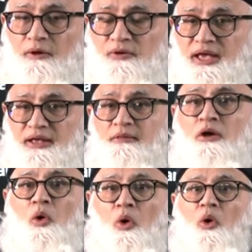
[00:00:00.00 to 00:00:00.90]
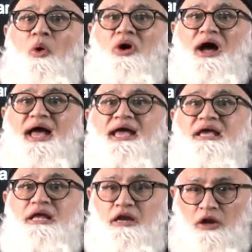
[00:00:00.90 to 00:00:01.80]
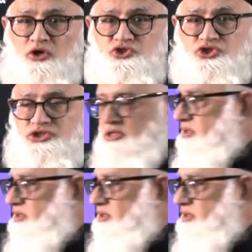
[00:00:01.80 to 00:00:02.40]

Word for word: Okay, or a loss.